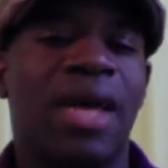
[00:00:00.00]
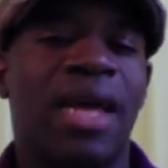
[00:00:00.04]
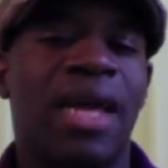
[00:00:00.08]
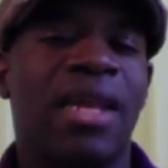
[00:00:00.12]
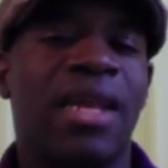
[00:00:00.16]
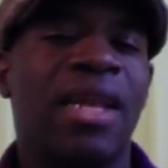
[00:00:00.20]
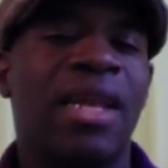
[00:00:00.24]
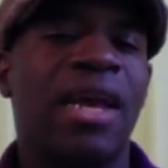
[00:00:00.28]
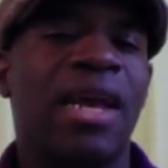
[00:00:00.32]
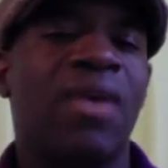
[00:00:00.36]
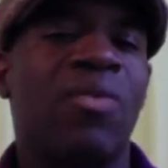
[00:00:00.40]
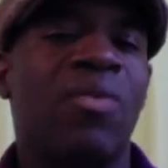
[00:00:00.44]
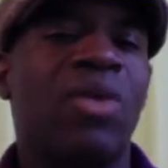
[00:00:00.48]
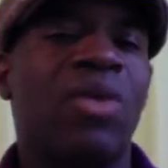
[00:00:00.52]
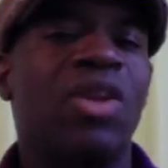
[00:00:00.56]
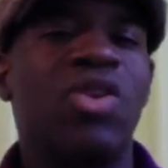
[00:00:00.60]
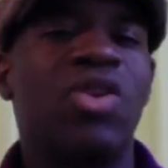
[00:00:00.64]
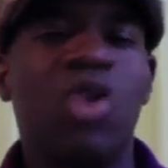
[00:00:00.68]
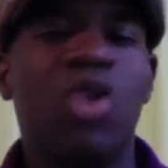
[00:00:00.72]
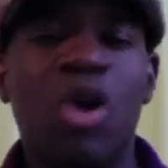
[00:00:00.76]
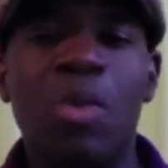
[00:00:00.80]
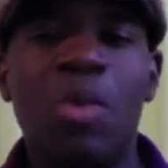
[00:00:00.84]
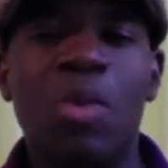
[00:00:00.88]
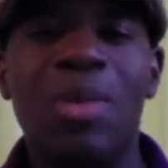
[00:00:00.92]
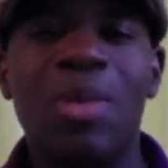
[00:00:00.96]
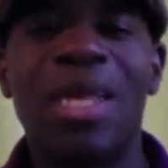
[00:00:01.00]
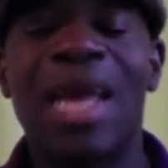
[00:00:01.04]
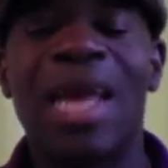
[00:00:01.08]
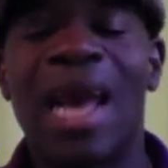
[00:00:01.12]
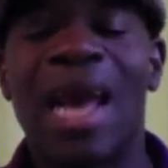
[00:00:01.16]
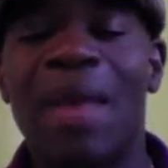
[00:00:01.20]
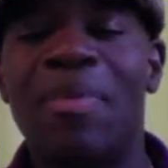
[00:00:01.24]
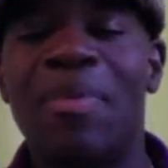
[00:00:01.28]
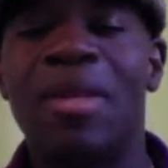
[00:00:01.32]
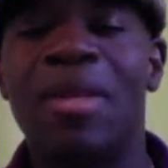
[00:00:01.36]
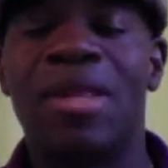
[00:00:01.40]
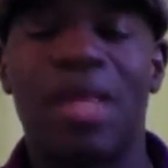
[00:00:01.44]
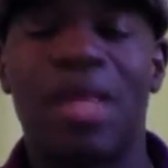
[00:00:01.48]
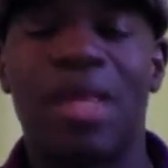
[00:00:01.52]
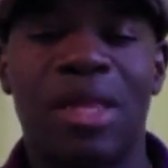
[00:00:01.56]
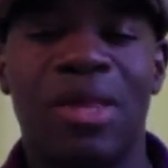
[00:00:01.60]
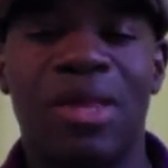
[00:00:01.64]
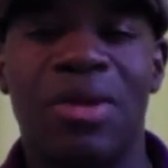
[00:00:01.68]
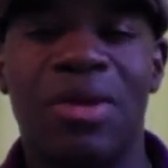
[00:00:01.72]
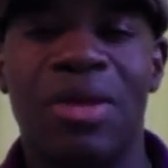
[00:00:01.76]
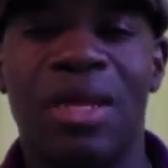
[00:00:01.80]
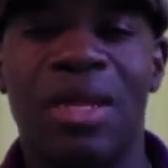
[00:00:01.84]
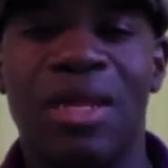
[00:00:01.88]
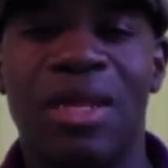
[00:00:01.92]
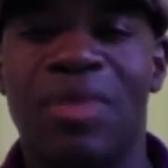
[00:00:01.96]
Okay, now what normally happens
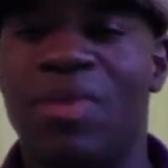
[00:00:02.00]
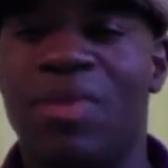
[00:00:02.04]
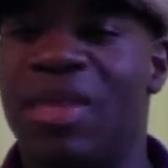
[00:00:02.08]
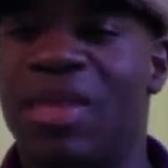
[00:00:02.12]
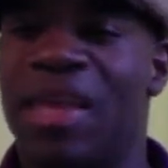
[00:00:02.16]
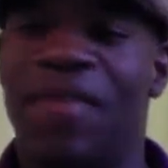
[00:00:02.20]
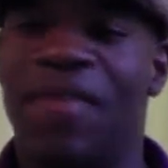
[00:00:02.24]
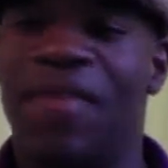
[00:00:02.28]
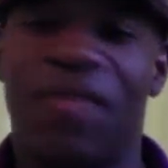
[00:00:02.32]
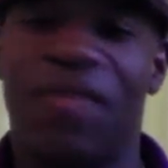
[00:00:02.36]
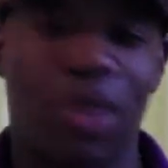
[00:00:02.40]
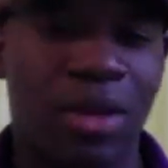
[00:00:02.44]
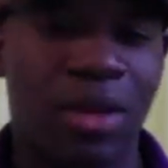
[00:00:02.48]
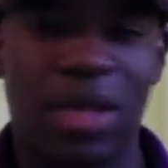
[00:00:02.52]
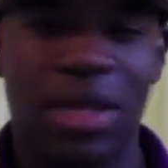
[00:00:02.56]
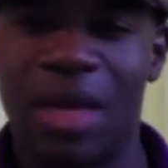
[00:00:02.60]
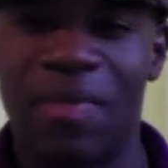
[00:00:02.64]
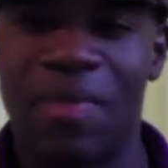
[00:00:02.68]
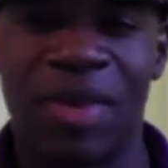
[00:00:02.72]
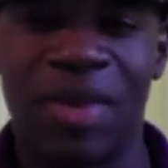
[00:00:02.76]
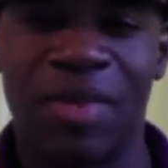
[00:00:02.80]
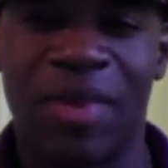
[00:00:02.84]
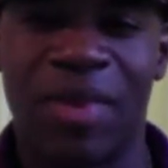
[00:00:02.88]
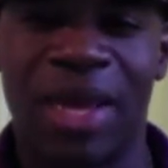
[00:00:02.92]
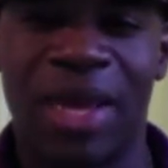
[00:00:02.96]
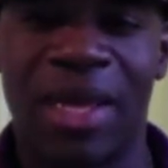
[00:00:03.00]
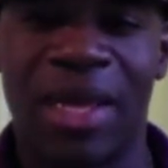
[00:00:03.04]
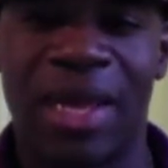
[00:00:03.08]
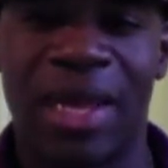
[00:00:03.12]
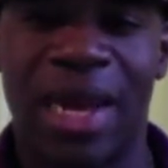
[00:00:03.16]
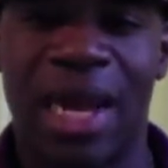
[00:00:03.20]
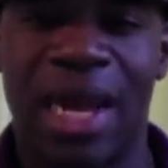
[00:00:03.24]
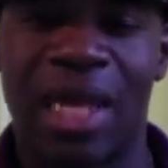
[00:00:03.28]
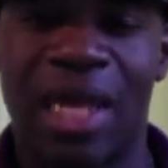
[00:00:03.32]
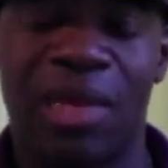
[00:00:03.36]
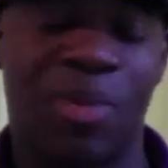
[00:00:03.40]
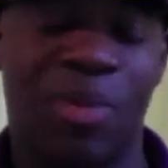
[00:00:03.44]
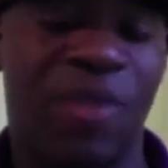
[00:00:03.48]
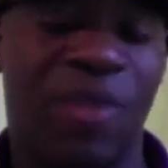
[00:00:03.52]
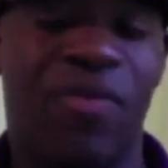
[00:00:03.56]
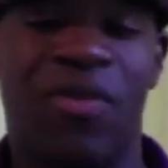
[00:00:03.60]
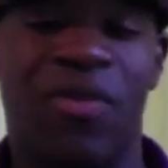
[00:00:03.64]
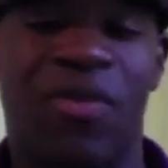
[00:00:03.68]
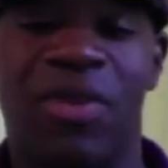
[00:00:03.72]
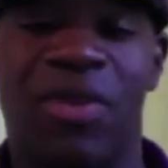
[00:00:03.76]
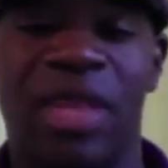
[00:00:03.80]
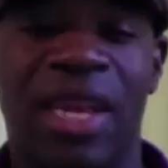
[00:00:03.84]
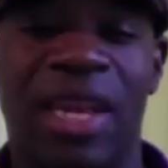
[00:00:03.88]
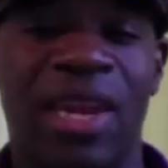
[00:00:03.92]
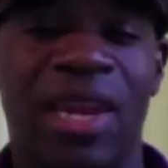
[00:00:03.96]
to students when they first come to my class,
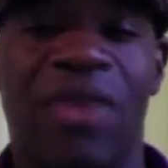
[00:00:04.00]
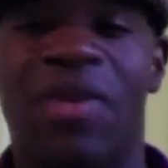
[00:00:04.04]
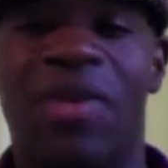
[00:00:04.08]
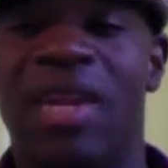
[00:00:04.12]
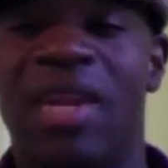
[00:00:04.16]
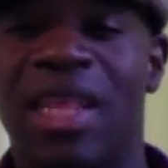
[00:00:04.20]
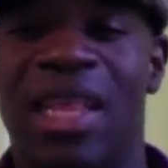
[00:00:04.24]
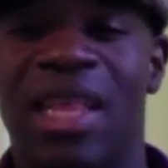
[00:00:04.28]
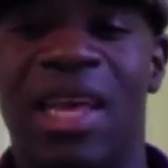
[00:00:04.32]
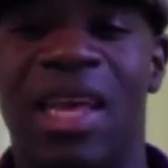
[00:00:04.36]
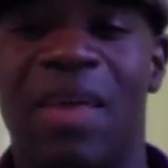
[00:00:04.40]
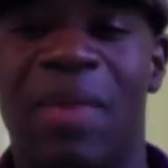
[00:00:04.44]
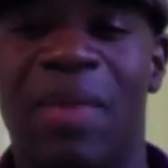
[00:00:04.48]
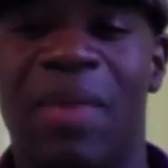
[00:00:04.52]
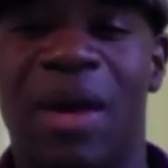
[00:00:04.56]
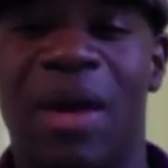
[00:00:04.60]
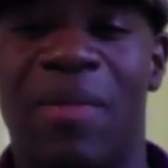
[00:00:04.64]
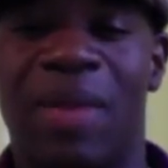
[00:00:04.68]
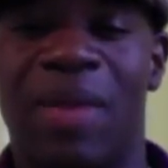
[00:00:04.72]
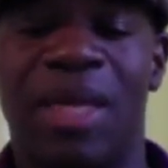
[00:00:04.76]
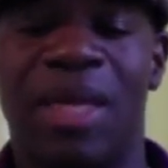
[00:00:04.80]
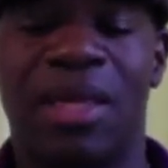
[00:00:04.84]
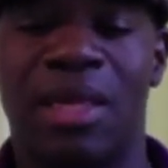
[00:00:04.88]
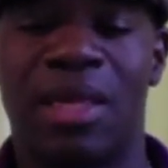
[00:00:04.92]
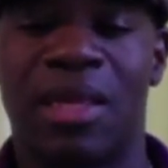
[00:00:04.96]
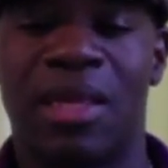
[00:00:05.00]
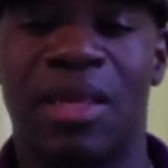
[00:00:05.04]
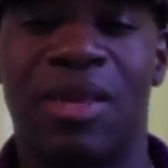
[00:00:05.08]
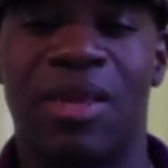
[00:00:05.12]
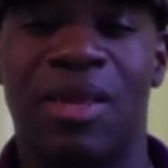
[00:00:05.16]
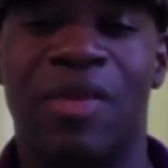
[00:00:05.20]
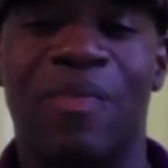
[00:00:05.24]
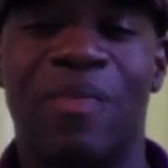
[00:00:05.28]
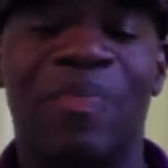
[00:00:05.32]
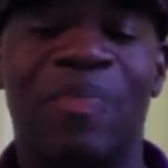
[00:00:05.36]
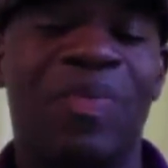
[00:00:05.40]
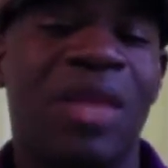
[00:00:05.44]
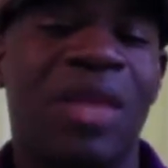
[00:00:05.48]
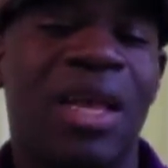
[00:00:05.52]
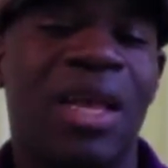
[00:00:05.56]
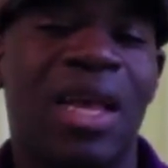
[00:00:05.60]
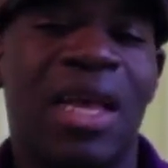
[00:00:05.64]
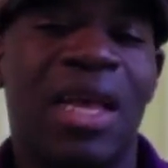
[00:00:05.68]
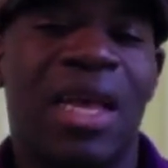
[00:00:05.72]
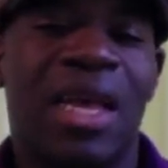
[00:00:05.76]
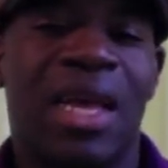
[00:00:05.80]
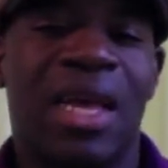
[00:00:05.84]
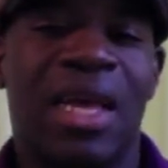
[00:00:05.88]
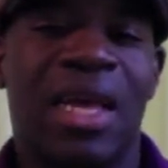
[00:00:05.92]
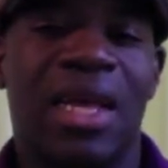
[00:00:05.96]
before they know anything about my system,
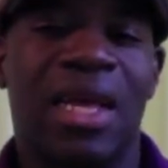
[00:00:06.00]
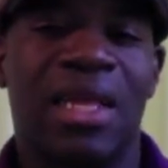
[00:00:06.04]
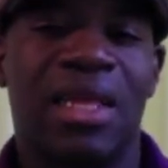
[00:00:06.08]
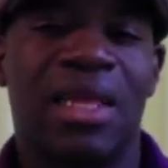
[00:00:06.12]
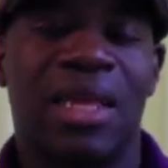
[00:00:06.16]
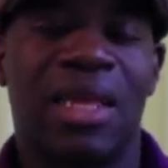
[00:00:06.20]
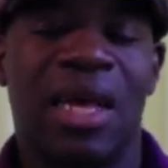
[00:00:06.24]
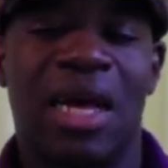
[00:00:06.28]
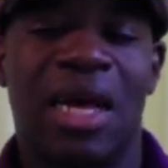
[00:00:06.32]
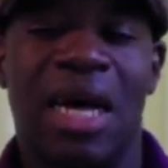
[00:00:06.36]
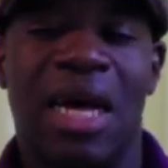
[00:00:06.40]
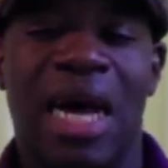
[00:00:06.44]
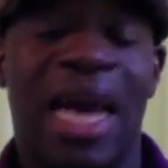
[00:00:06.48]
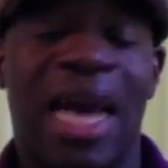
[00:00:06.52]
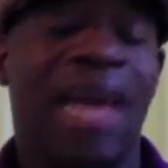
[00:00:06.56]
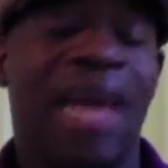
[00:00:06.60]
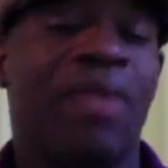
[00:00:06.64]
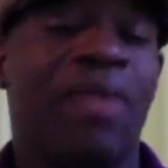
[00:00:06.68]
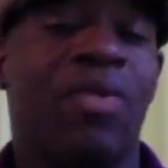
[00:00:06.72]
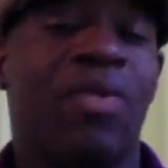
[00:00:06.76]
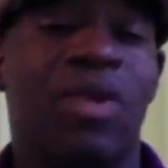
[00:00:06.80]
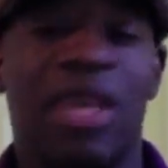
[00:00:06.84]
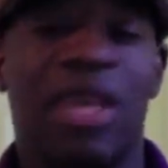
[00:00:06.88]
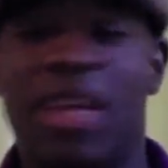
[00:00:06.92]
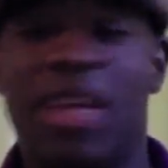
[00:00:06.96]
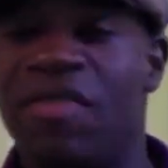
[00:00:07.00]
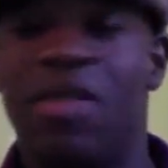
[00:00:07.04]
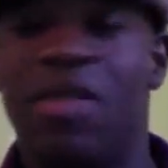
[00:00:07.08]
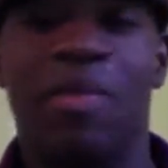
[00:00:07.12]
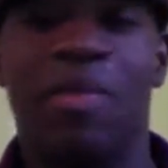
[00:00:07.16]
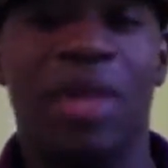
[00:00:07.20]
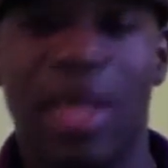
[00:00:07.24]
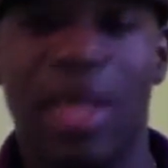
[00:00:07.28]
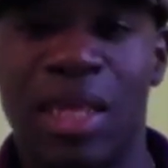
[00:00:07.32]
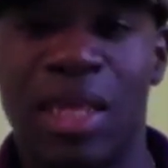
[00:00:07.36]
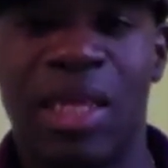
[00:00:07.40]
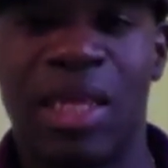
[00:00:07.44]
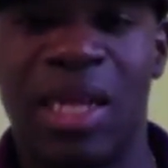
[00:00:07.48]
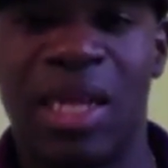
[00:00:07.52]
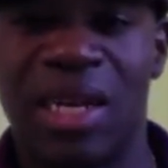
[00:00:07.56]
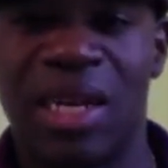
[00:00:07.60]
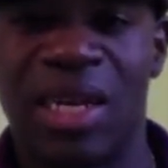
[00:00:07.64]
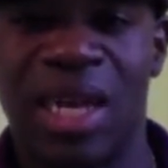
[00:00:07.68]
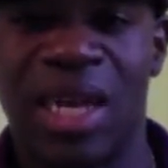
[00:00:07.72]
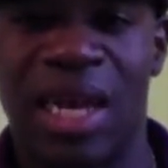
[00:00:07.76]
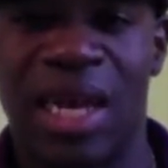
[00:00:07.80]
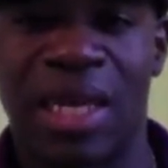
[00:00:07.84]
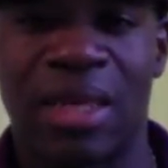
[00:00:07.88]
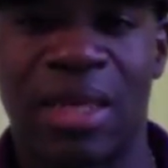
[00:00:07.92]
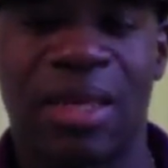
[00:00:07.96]
is I will give them a
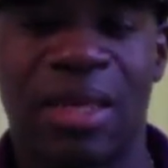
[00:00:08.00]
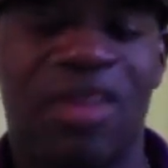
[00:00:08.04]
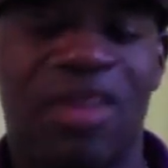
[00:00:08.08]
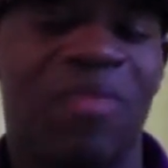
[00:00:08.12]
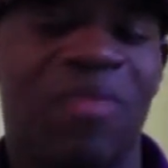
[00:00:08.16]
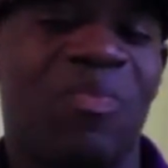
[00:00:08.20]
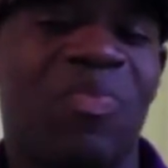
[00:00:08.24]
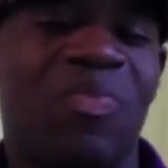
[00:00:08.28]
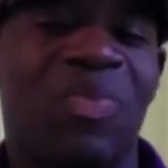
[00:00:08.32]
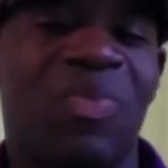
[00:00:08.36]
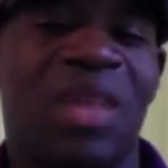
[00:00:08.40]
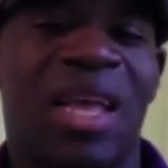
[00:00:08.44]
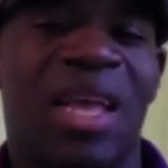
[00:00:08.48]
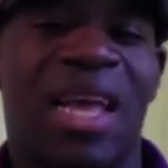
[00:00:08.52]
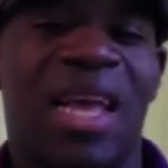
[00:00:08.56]
listening test.